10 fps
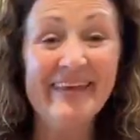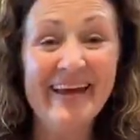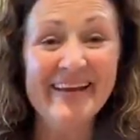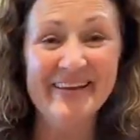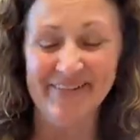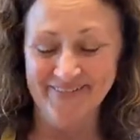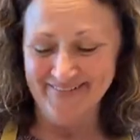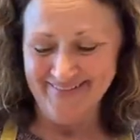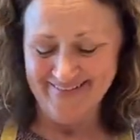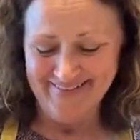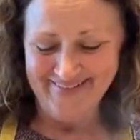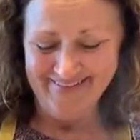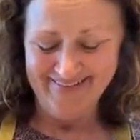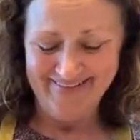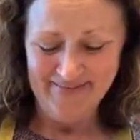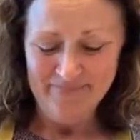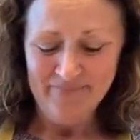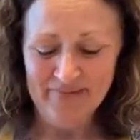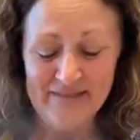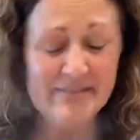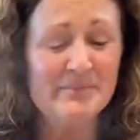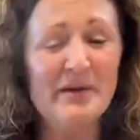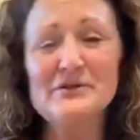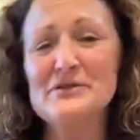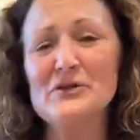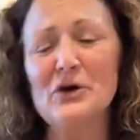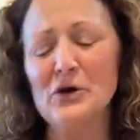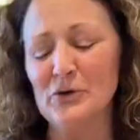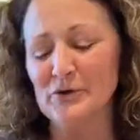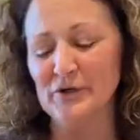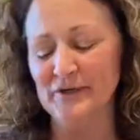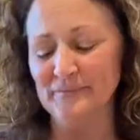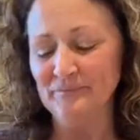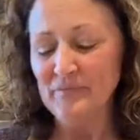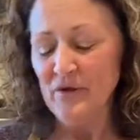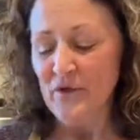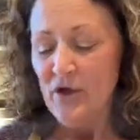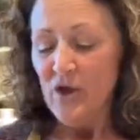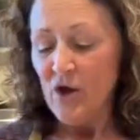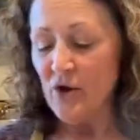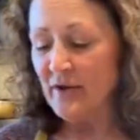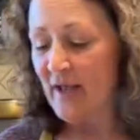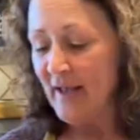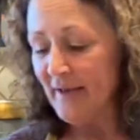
Thank you. It smells so good. Okay.